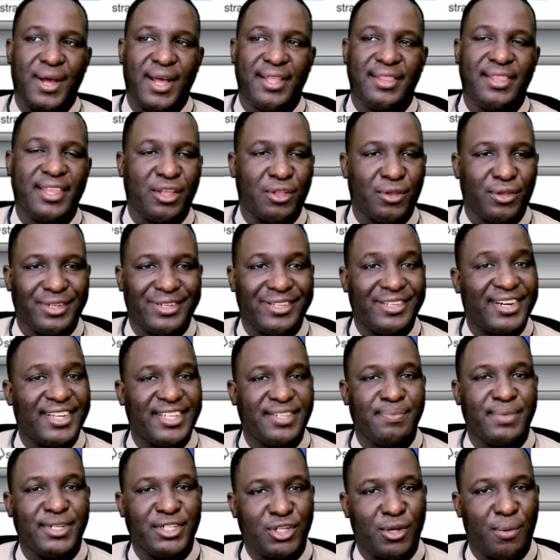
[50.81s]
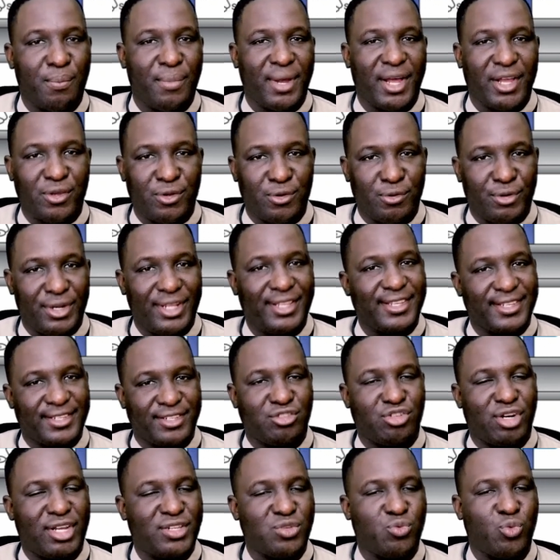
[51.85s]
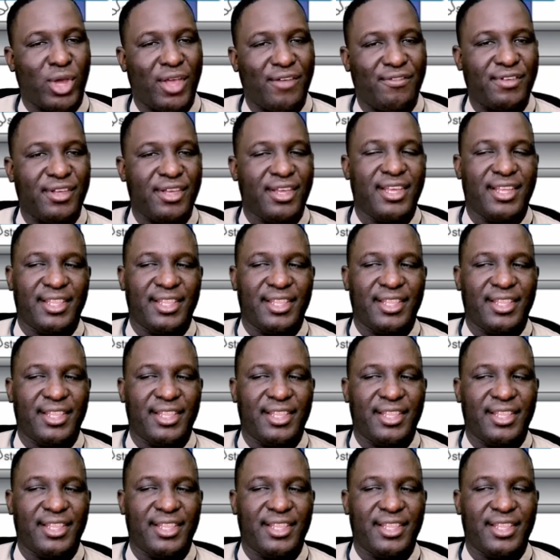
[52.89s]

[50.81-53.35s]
and then on the transmission bar you read the stress wave